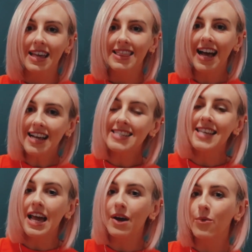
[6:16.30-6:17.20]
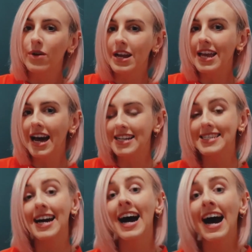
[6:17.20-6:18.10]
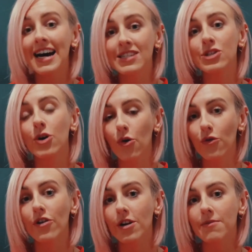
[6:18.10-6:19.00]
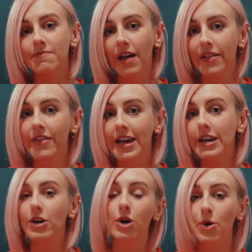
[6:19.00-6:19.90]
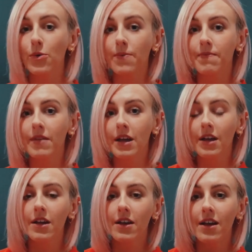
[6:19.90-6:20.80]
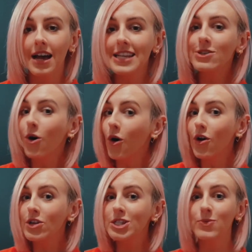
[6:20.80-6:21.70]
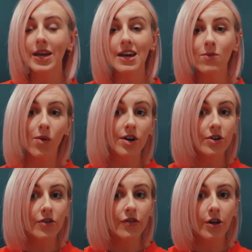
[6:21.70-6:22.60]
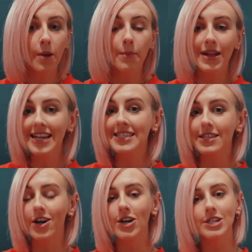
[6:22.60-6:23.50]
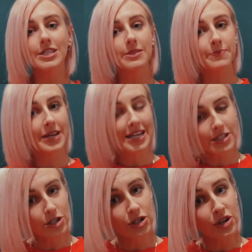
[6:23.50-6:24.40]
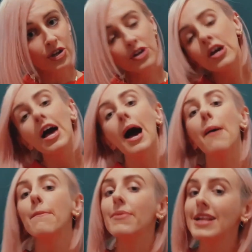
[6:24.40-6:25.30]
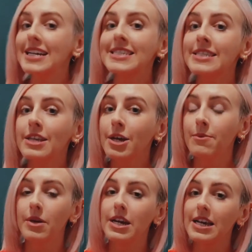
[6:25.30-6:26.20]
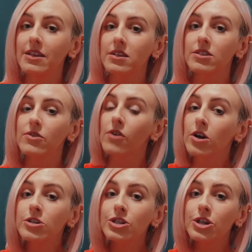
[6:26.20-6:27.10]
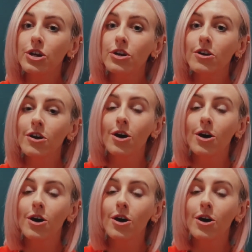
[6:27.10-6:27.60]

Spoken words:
That second where he had to hand it over and let it go. It's all sweet and wonderful, blessing the house that blesses you and blessing the community that surrounds you.